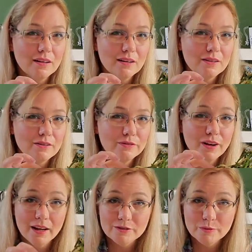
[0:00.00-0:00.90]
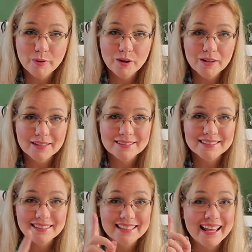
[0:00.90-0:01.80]
of hydroponics
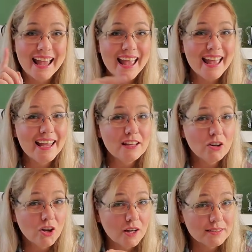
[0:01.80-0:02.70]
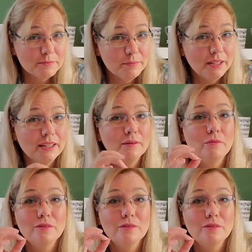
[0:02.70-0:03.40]
that cannot be